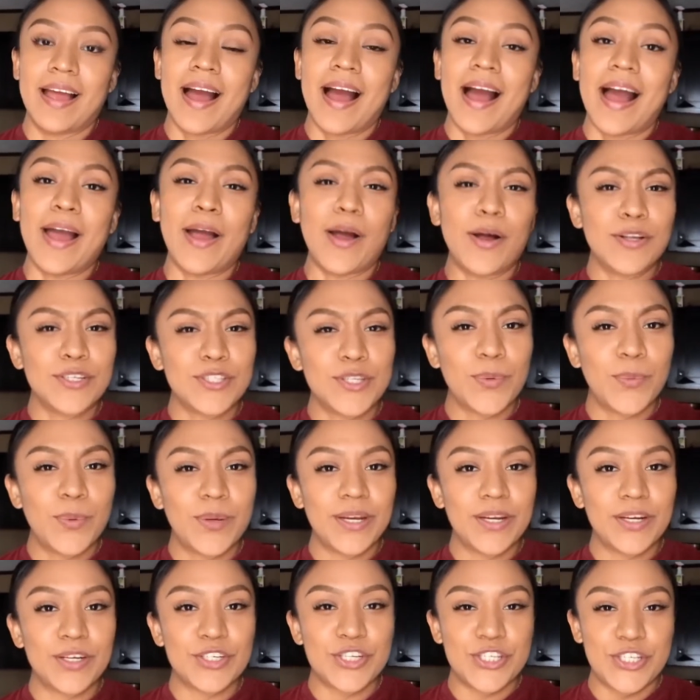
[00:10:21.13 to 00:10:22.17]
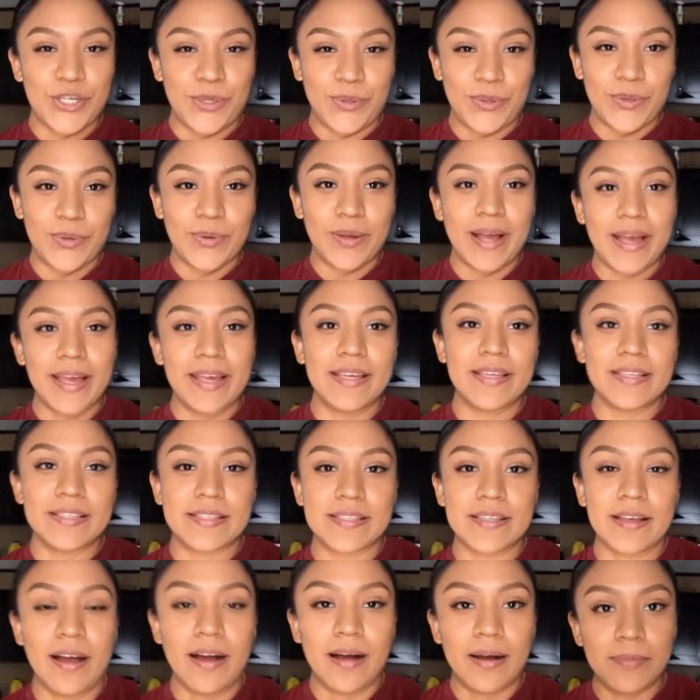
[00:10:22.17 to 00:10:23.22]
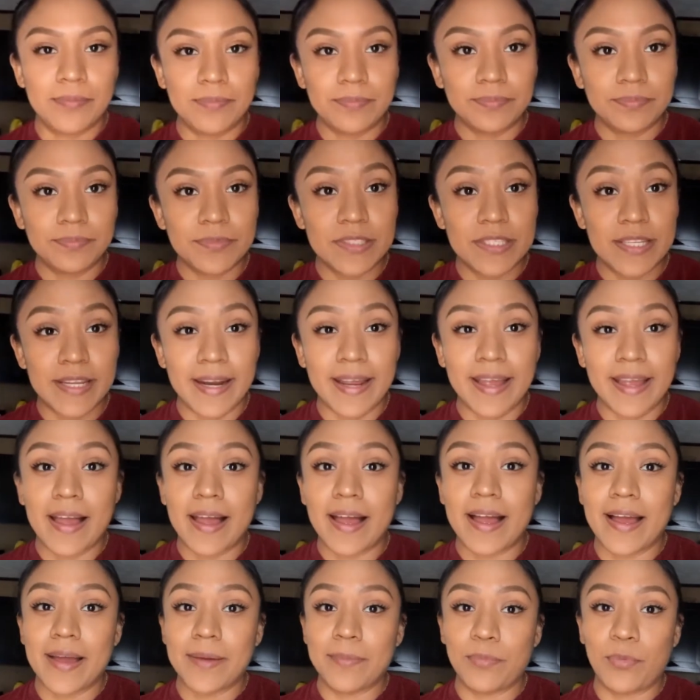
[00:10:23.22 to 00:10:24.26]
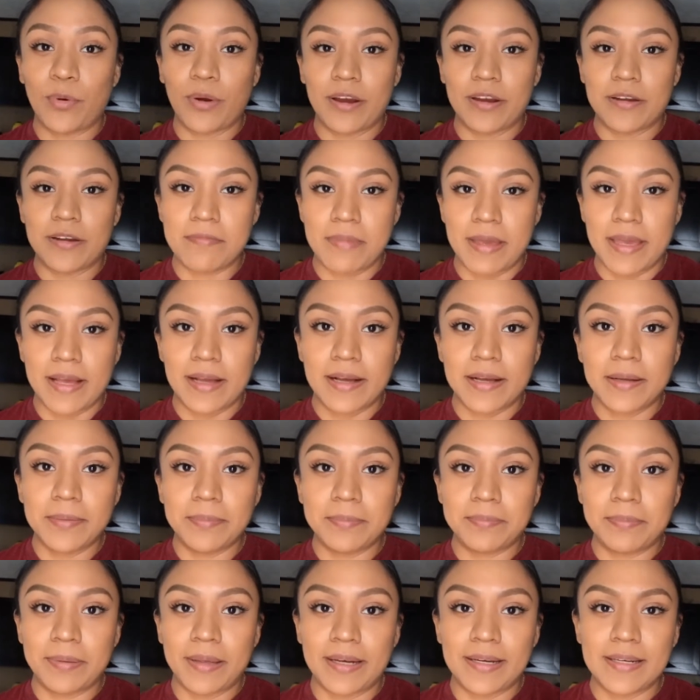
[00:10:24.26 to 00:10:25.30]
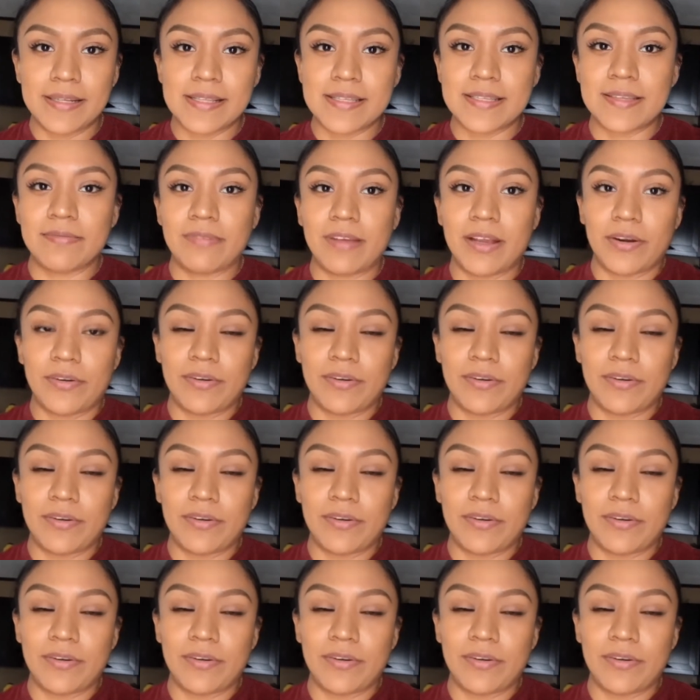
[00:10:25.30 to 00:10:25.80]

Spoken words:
I also wanted to show you guys, today I'm wearing makeup, and it's